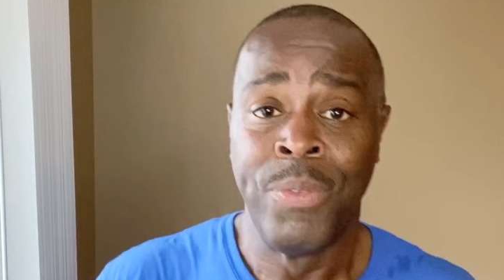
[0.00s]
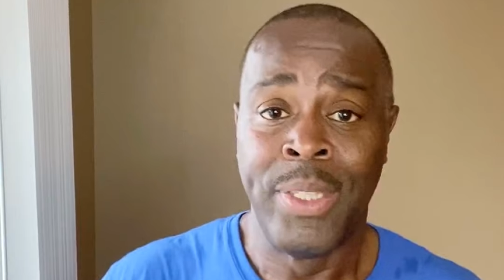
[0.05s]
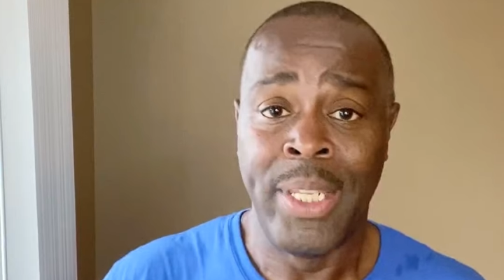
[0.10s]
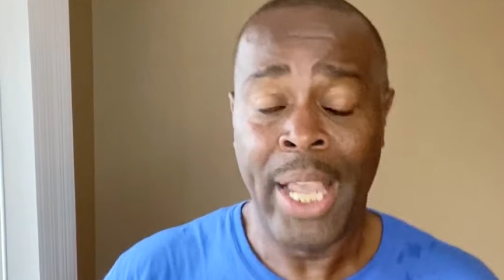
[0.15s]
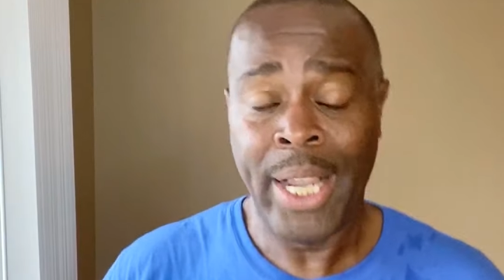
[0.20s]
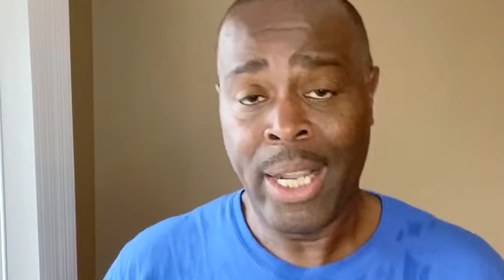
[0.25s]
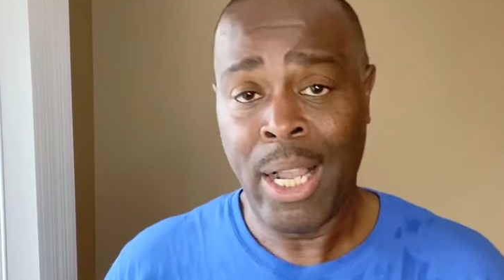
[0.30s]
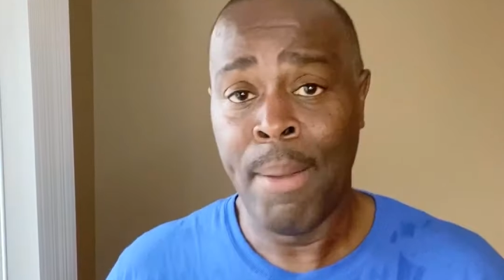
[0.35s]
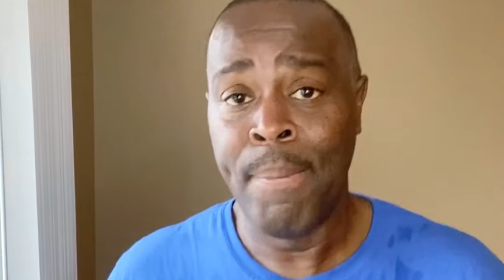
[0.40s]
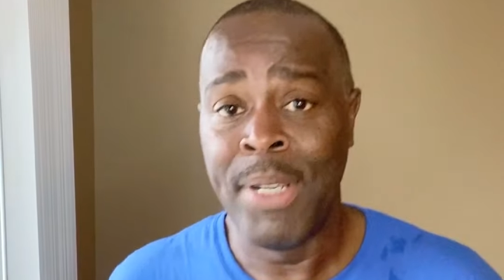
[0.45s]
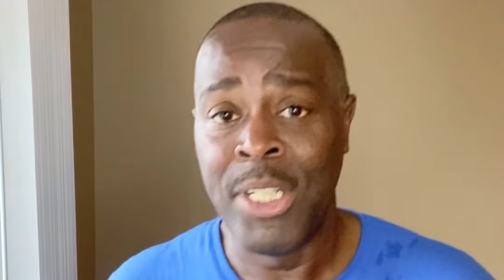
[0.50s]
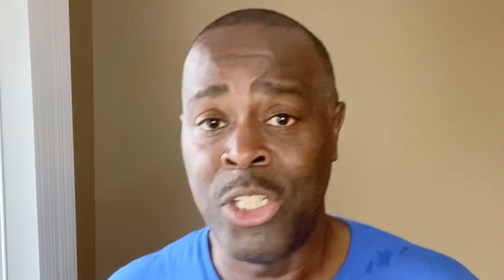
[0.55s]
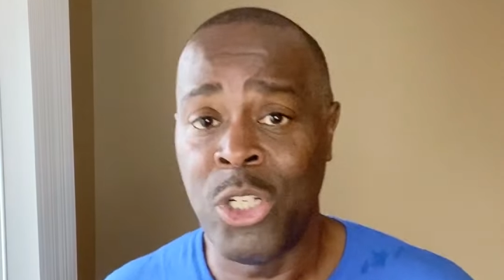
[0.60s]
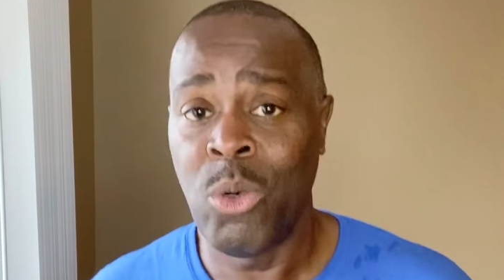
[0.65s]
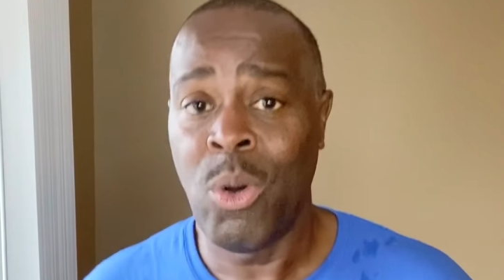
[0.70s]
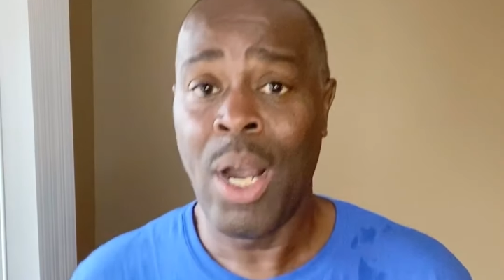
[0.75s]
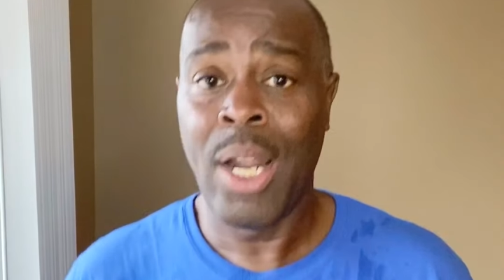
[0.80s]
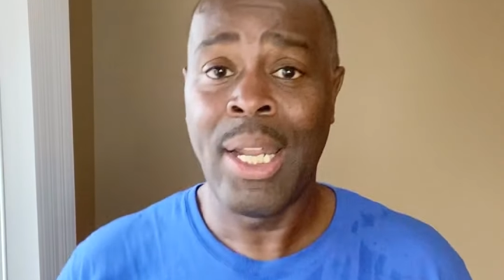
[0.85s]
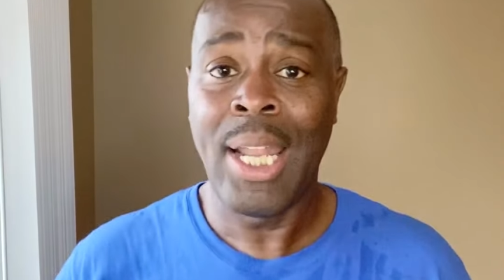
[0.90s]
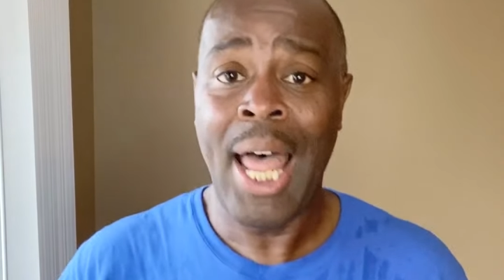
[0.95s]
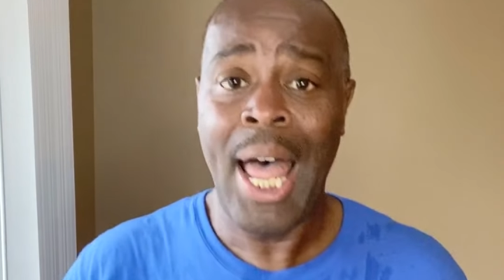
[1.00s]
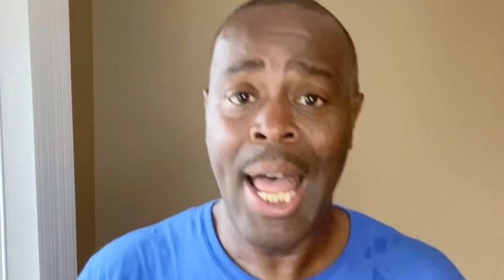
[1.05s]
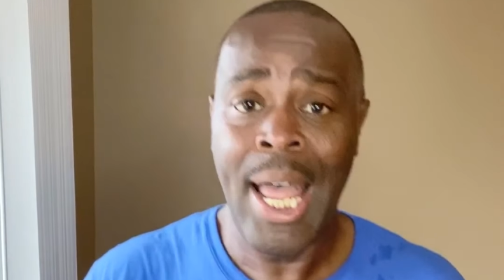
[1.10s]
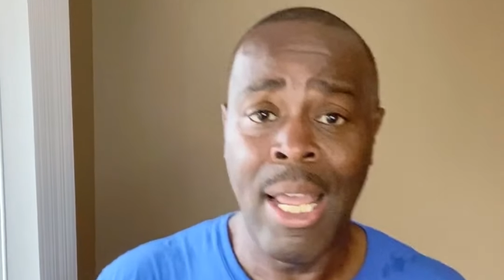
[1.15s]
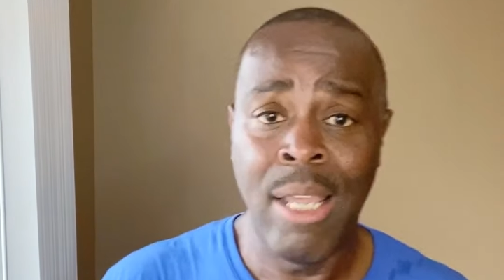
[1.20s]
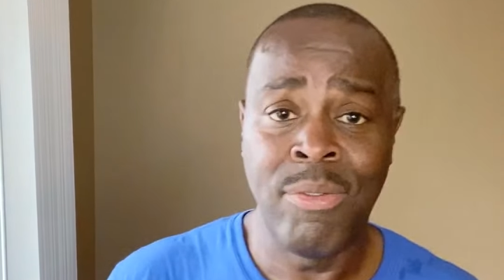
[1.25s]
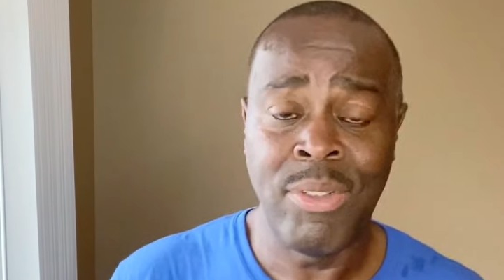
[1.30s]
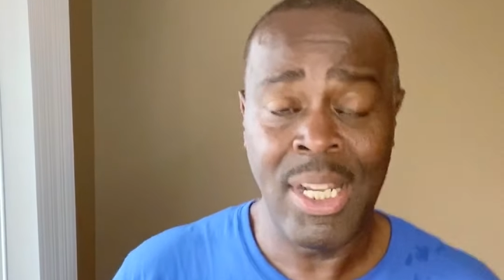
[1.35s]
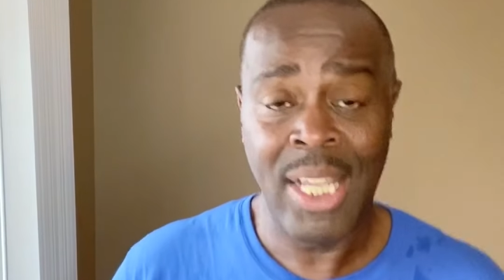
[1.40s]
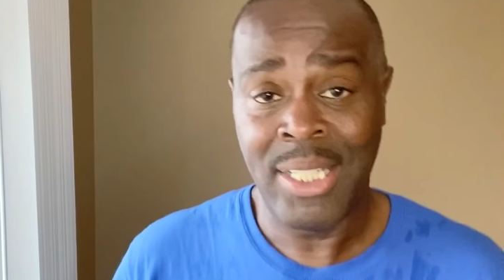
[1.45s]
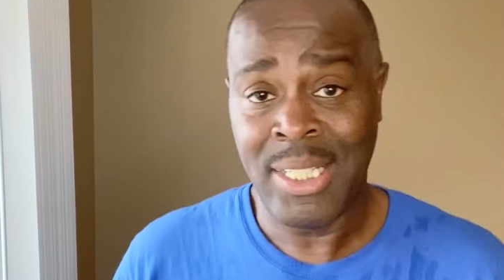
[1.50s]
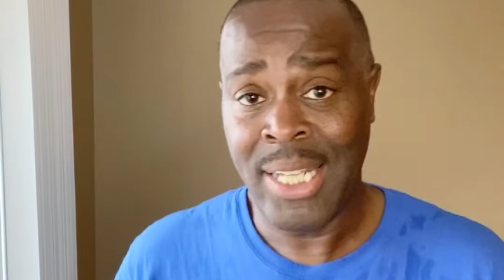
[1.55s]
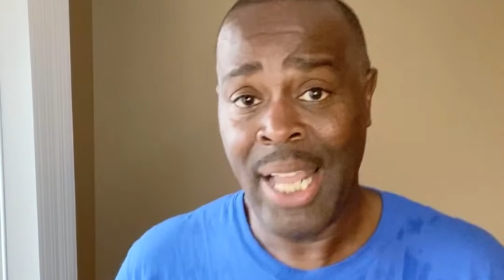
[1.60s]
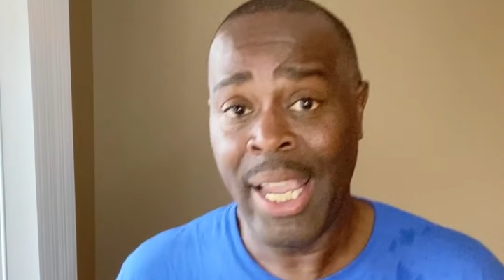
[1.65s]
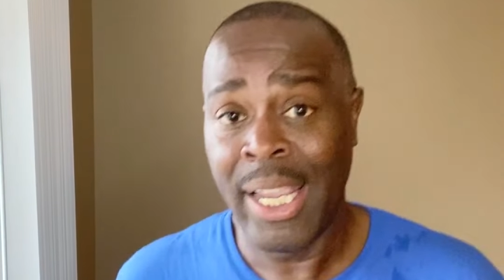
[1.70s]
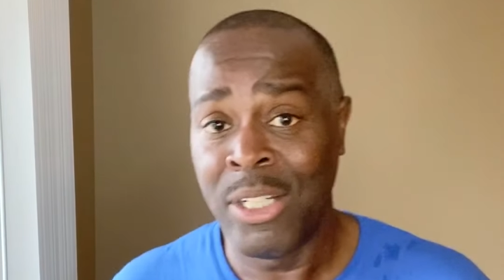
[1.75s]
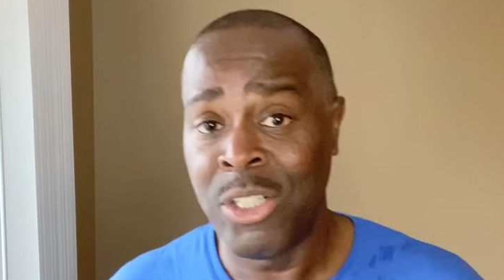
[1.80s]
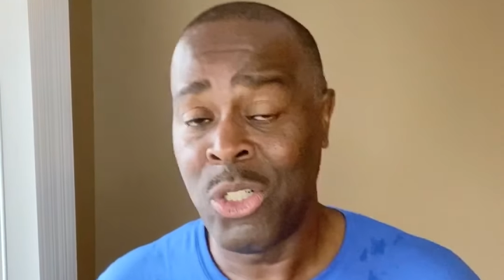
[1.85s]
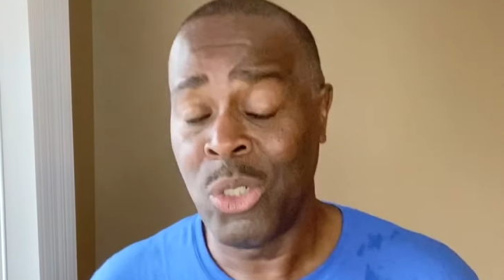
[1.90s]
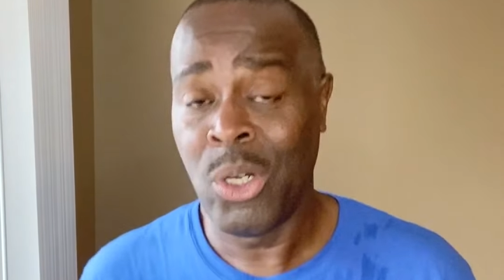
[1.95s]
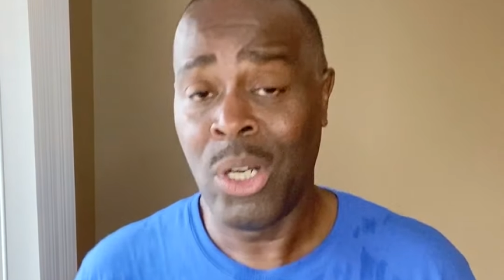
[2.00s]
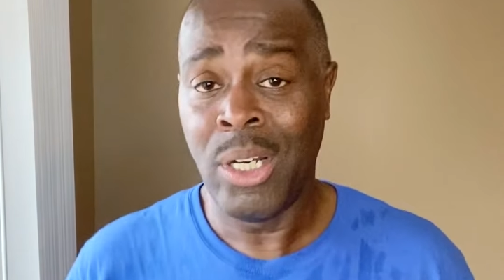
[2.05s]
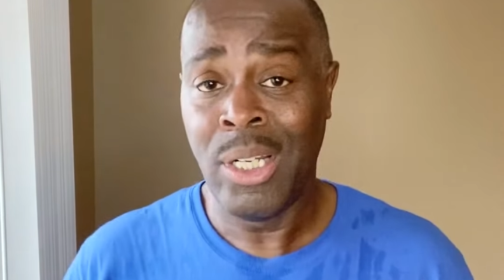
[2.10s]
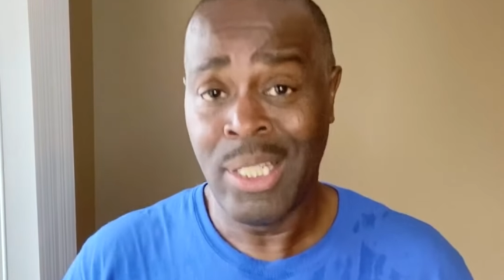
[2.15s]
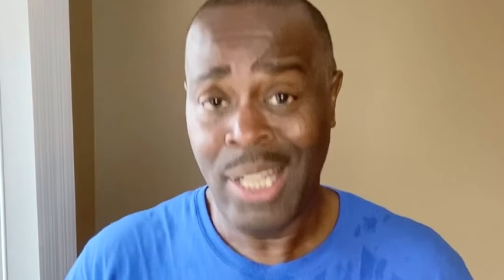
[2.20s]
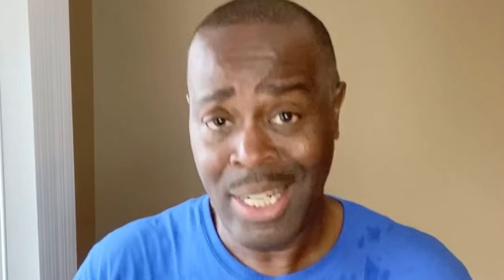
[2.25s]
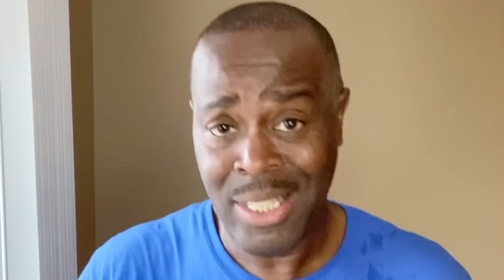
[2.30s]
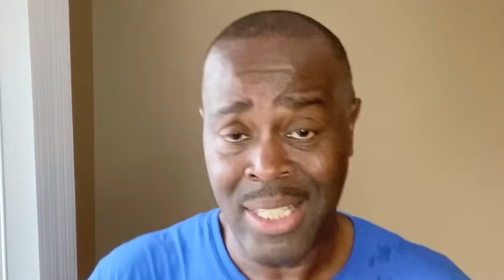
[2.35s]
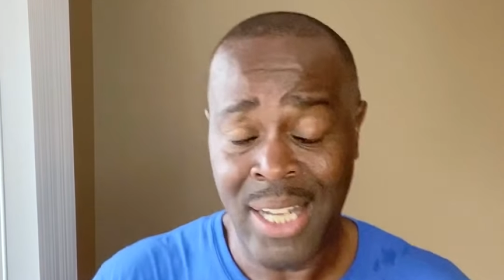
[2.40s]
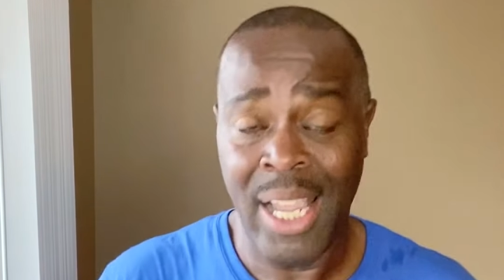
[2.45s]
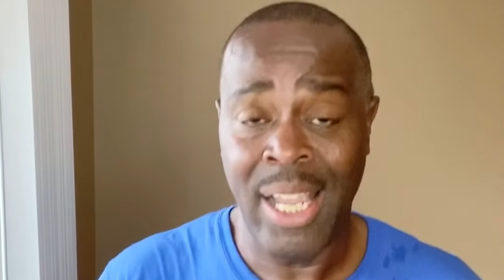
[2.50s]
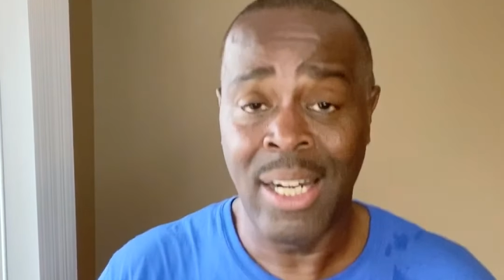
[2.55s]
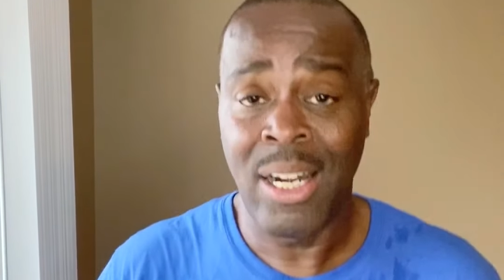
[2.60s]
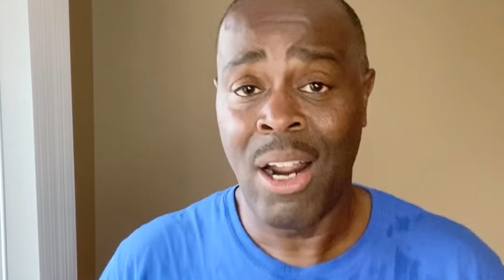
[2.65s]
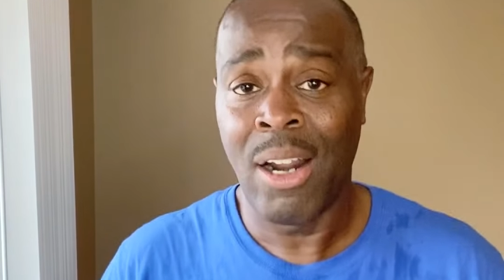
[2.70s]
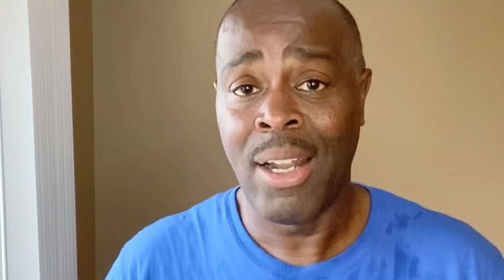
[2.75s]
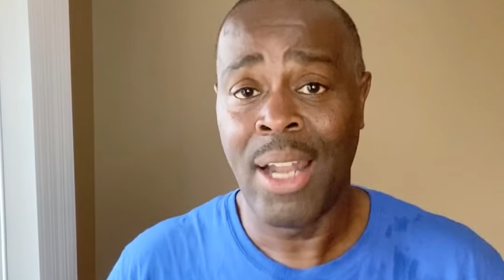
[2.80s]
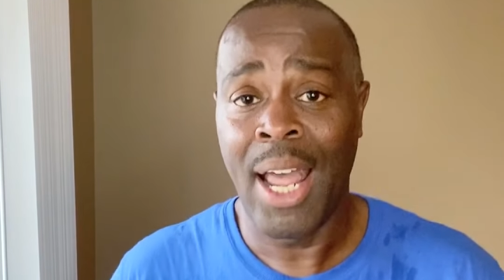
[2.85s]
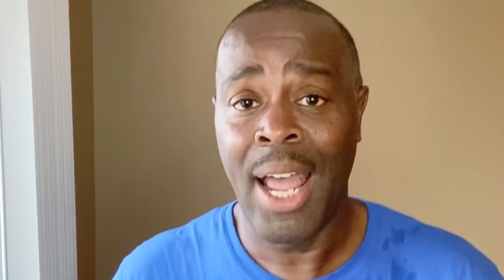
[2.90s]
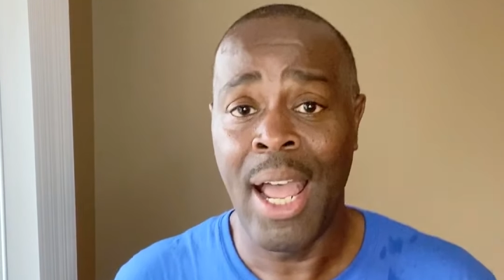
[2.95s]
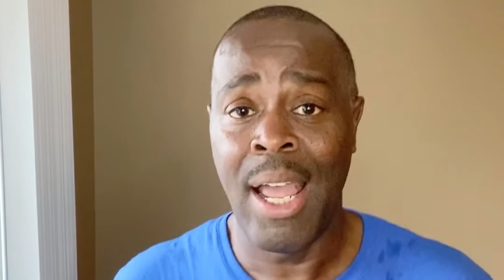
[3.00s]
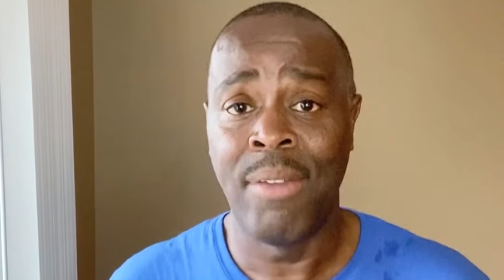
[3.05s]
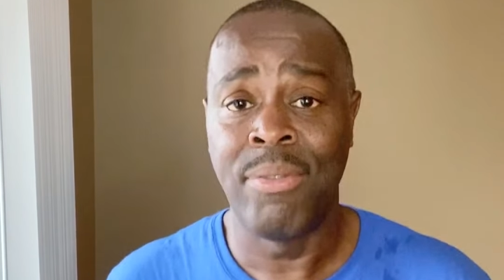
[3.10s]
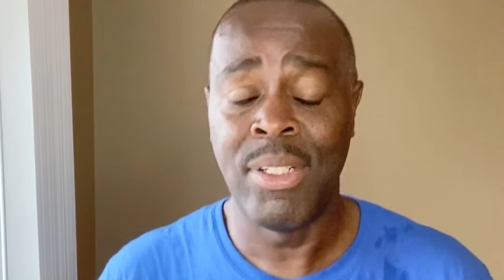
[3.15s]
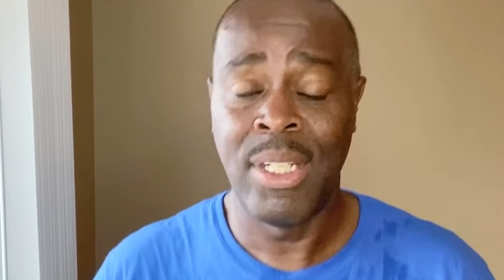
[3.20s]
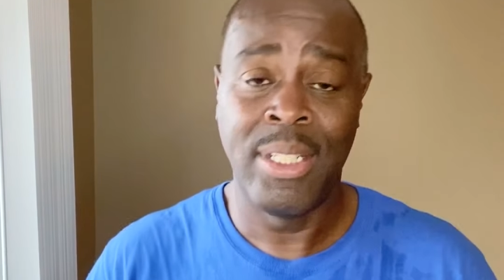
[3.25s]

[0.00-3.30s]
that come into our lives, that stay in our lives,